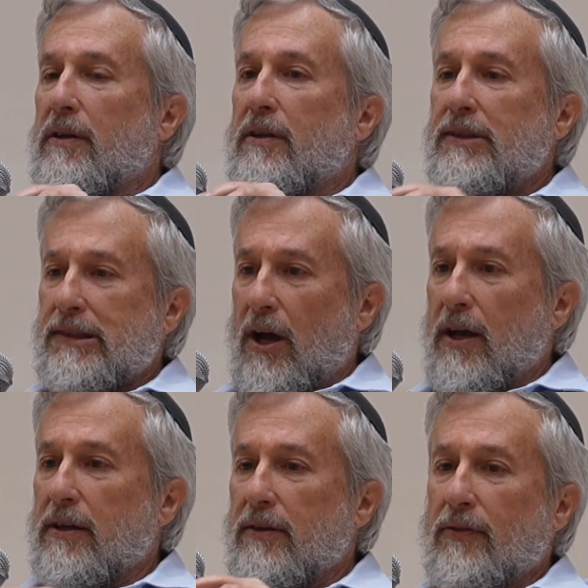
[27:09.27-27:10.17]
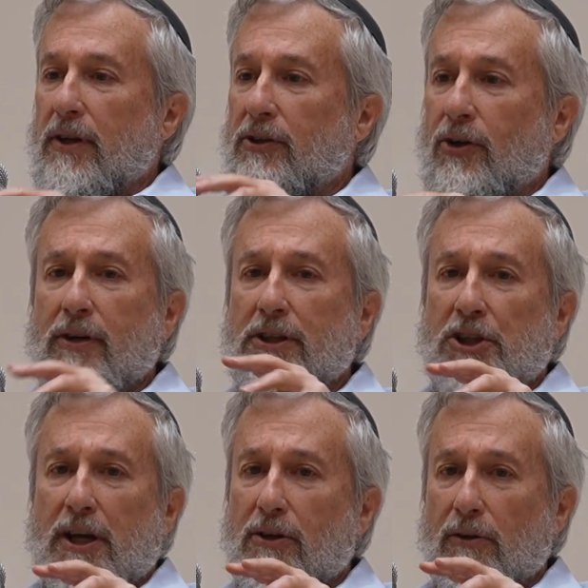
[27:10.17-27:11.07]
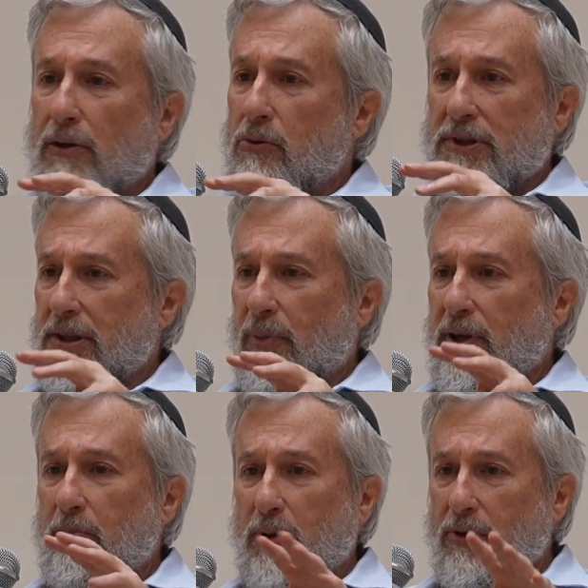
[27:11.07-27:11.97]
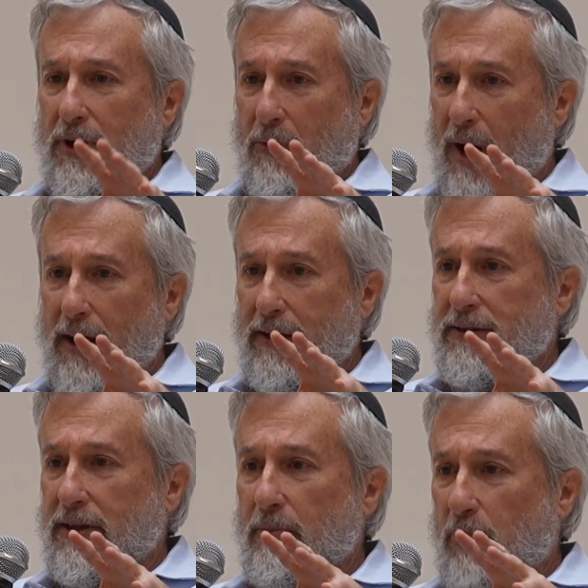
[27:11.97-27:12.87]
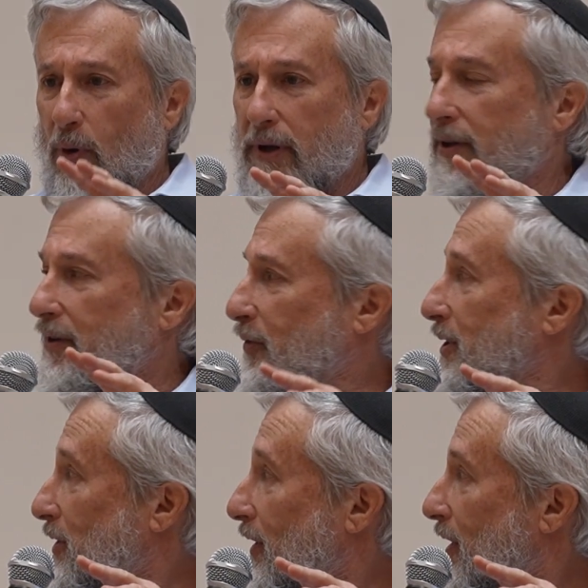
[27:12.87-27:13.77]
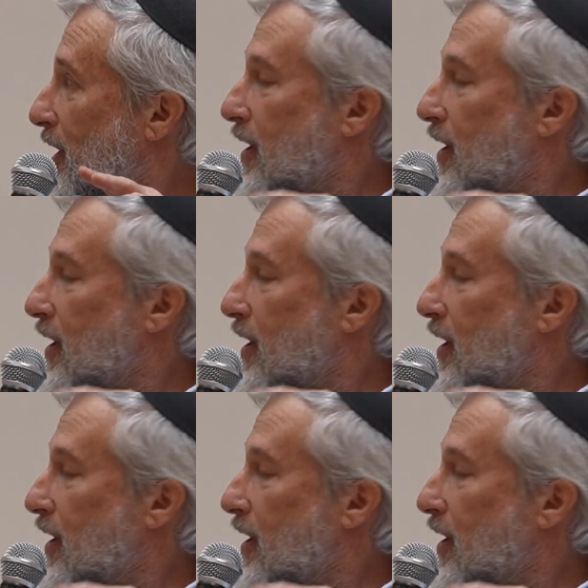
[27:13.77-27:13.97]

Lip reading: decided that the Attorney General, who is simply a bureaucrat, is an appointed official.